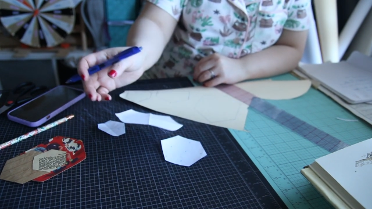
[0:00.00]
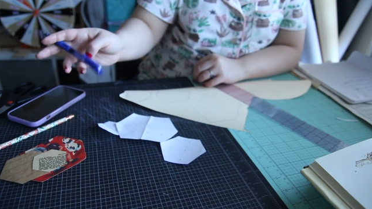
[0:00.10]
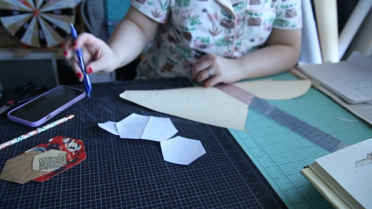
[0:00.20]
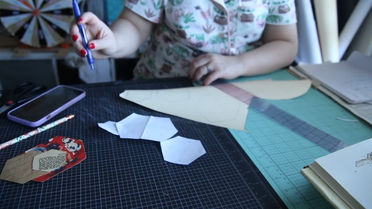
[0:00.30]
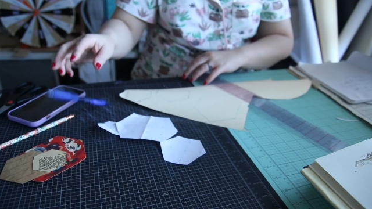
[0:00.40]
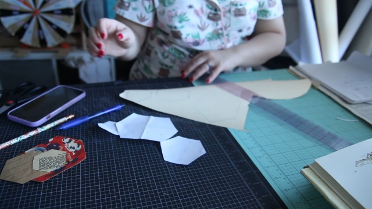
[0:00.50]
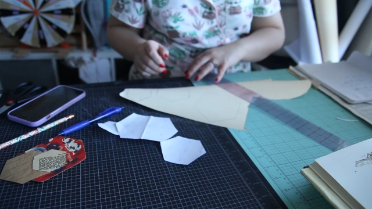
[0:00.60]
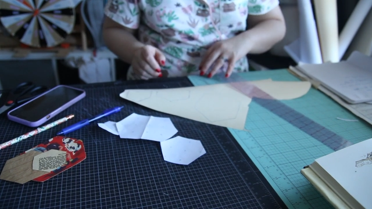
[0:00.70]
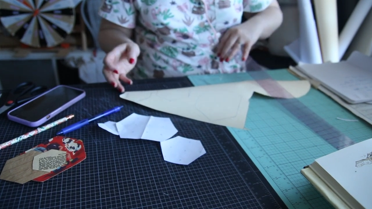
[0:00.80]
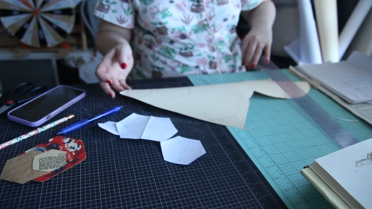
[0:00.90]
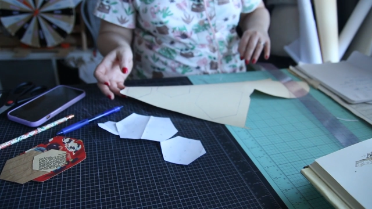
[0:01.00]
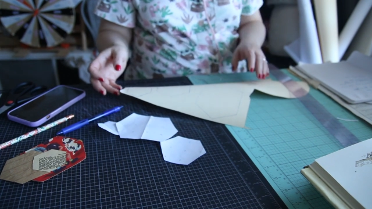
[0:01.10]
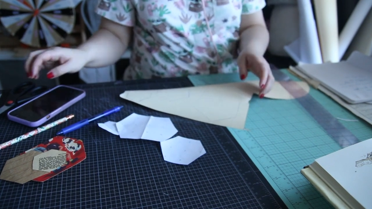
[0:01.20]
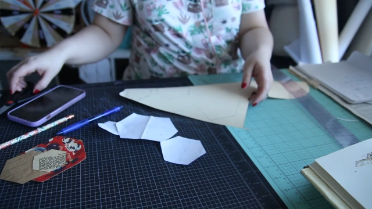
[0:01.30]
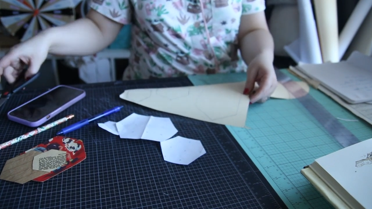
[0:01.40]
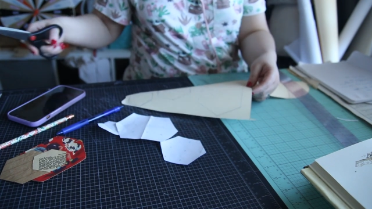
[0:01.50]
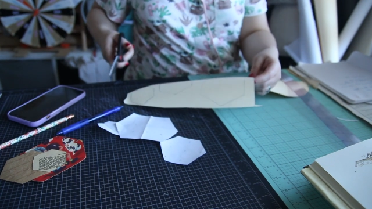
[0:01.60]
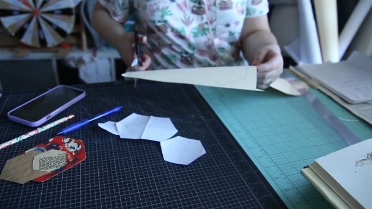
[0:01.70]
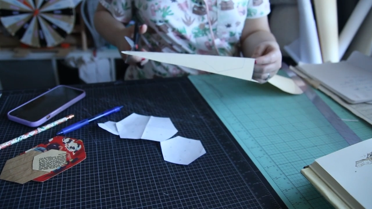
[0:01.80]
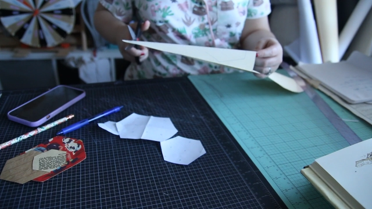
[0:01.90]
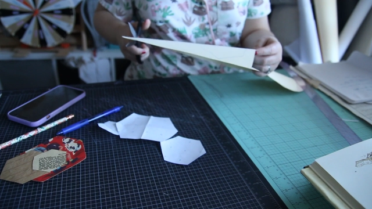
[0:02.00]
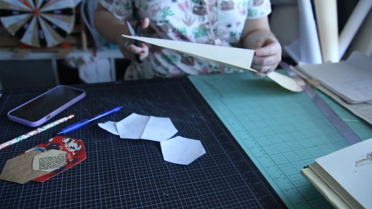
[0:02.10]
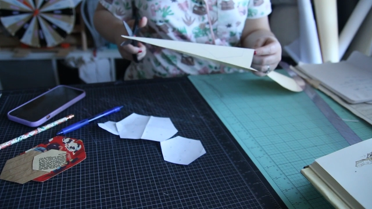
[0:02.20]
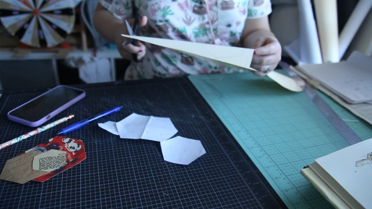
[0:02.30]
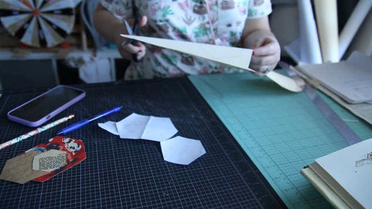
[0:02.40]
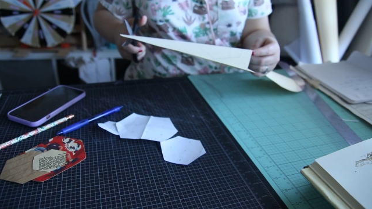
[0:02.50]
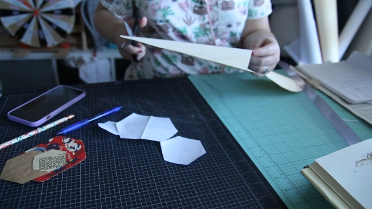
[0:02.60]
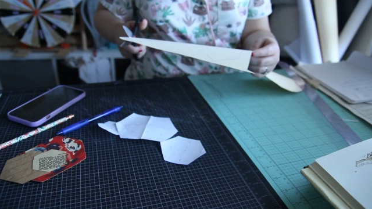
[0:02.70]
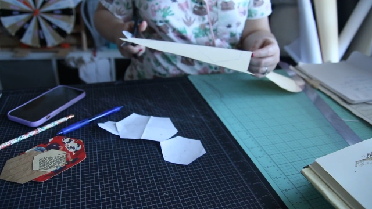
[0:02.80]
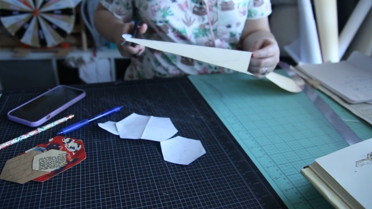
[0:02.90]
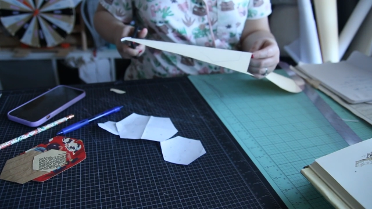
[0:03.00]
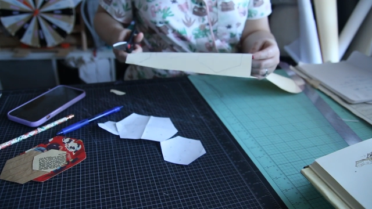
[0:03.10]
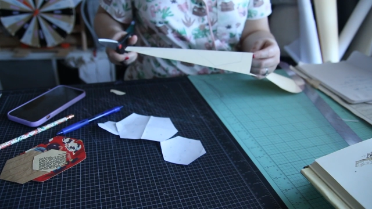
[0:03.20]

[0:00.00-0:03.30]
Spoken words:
(no speaker visible)